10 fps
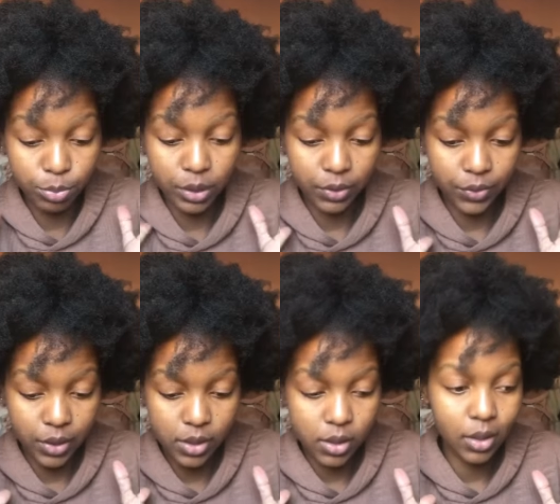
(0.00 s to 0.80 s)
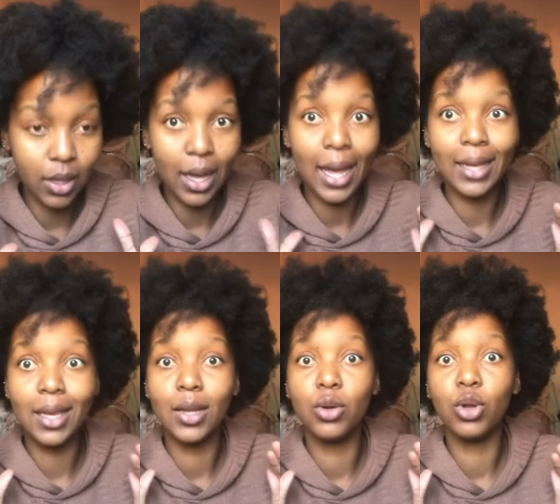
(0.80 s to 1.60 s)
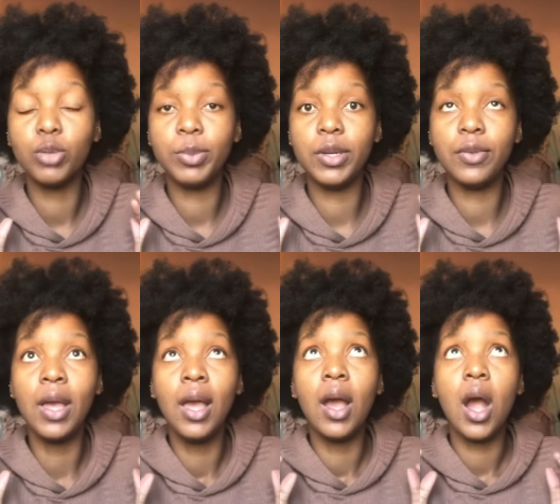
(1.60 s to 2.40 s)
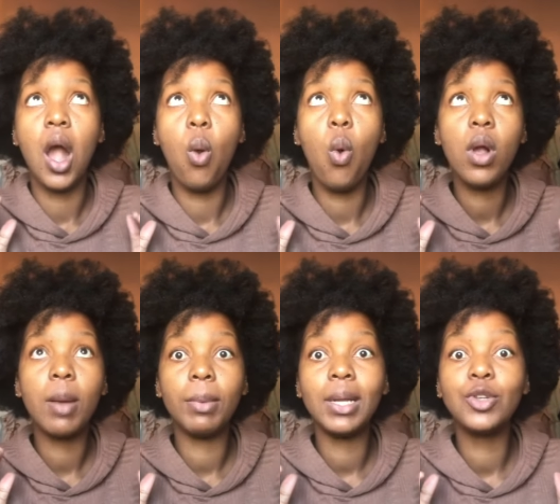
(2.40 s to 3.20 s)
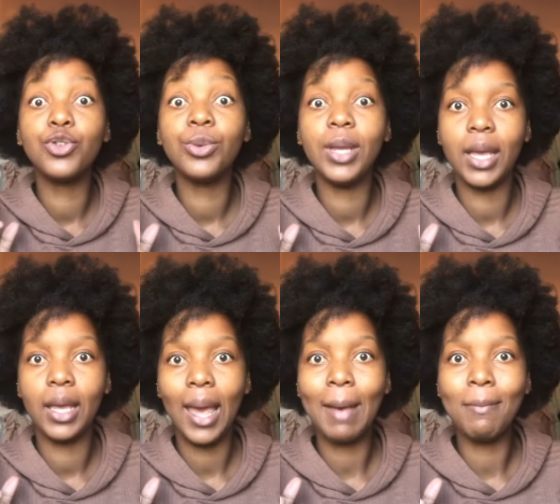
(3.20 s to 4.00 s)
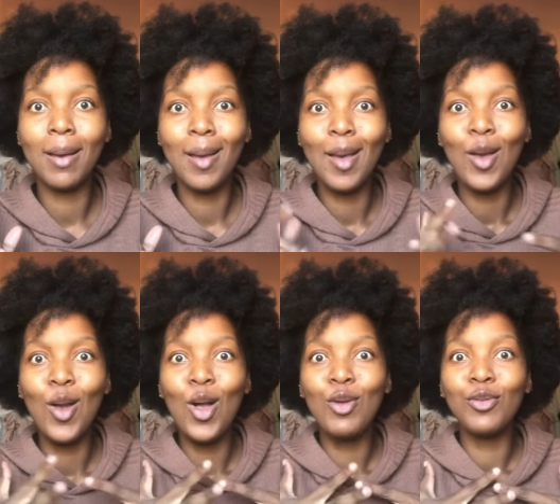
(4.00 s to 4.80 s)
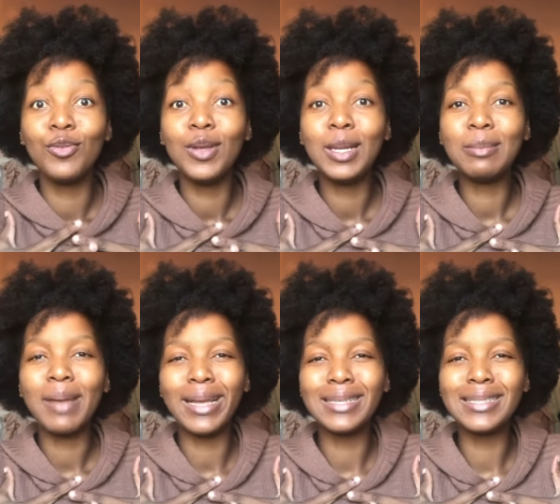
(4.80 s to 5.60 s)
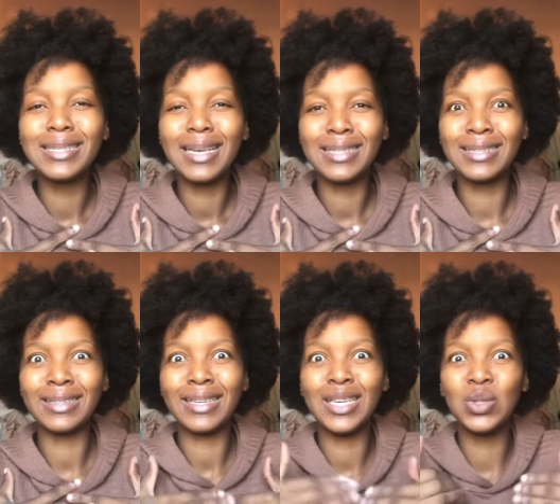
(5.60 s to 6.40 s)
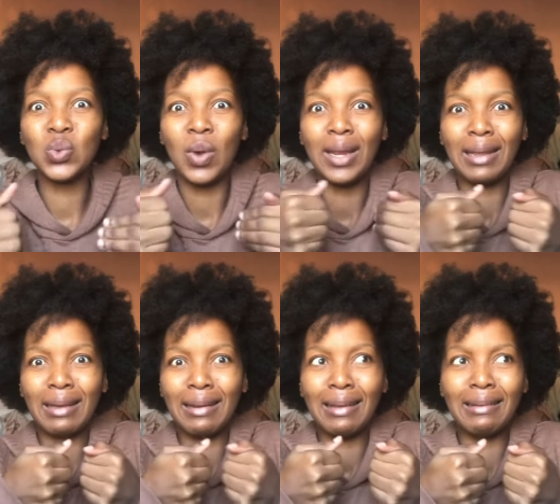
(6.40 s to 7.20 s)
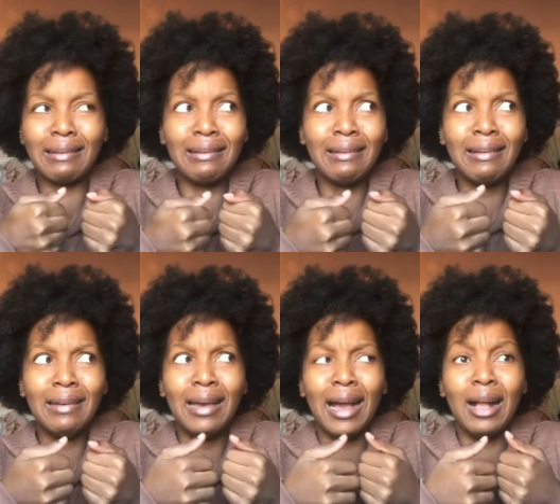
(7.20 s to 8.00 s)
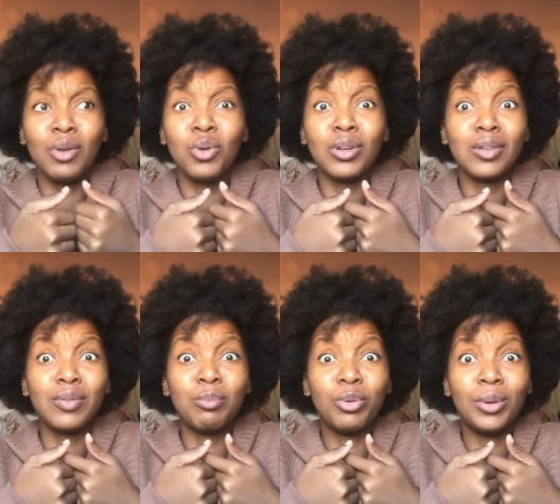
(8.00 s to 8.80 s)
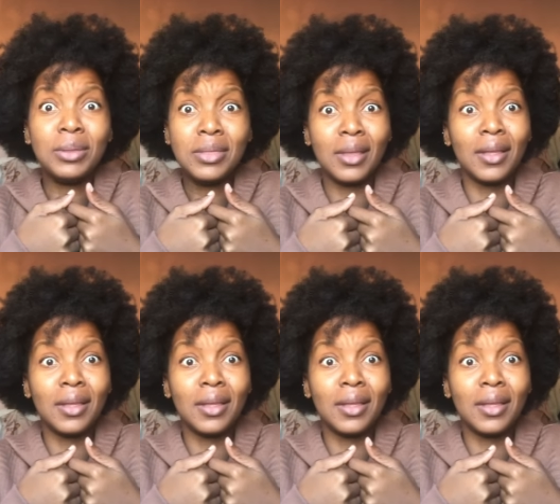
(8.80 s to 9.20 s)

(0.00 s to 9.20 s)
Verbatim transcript: believe this. I cannot believe. I woke up at 3 a.m. feeling my chest it's like like I couldn't even breathe.